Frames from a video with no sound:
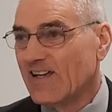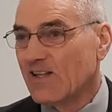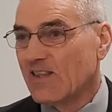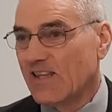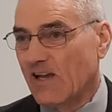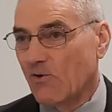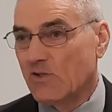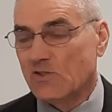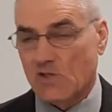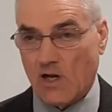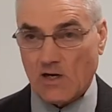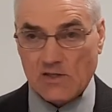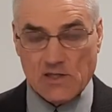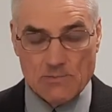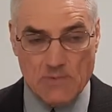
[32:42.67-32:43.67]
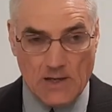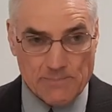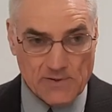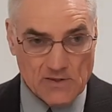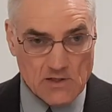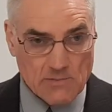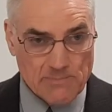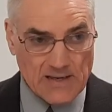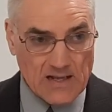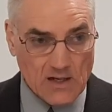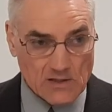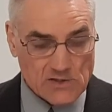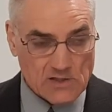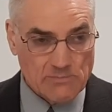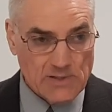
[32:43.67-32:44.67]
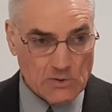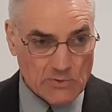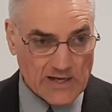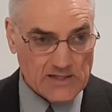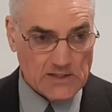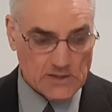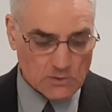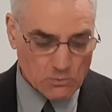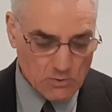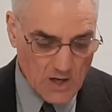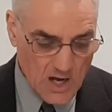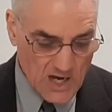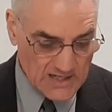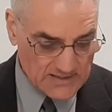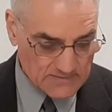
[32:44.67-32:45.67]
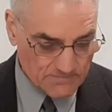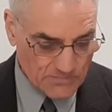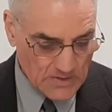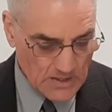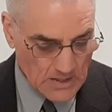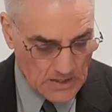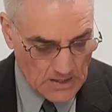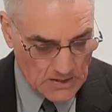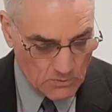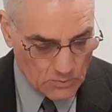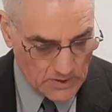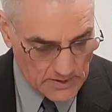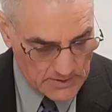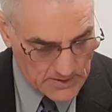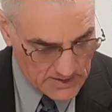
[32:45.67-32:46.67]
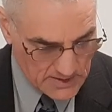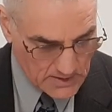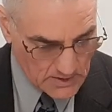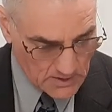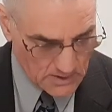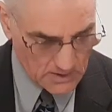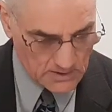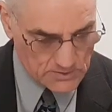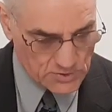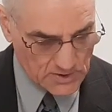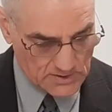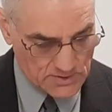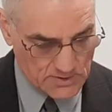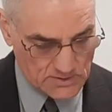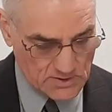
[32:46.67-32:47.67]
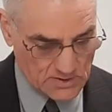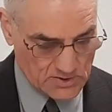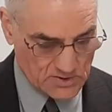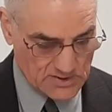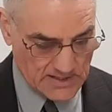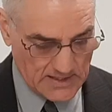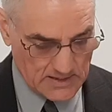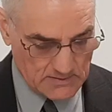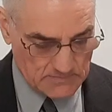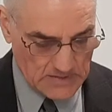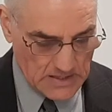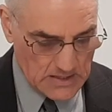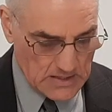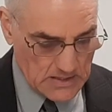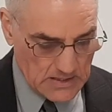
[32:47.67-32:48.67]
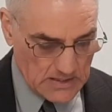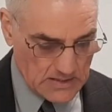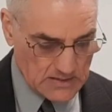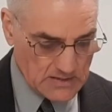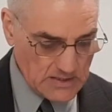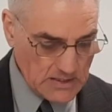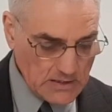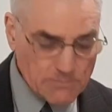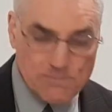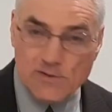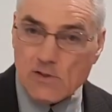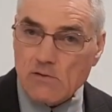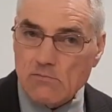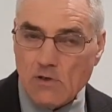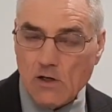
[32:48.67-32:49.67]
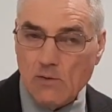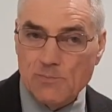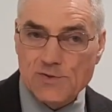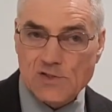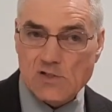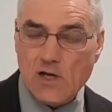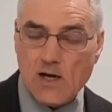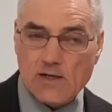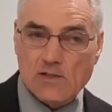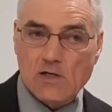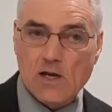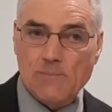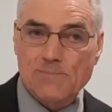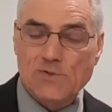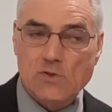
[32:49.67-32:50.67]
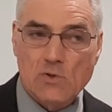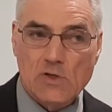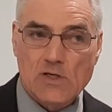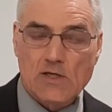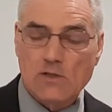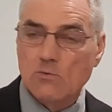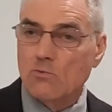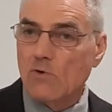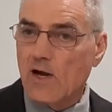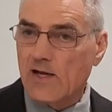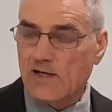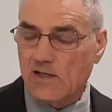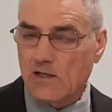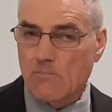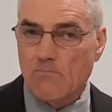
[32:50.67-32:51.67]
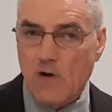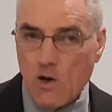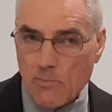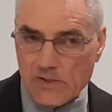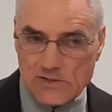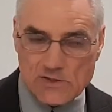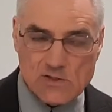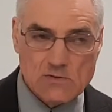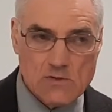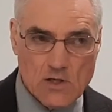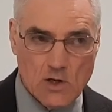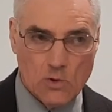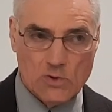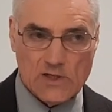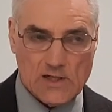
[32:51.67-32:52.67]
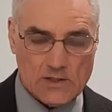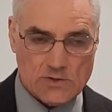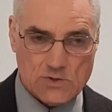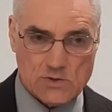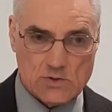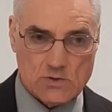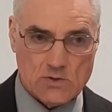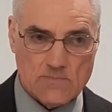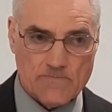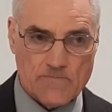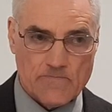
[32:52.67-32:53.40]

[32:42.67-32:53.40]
and they would tuck them up in their belt and be ready to run. Well, here Jesus is saying, Keep your robes tucked up so you can run at a moment's notice.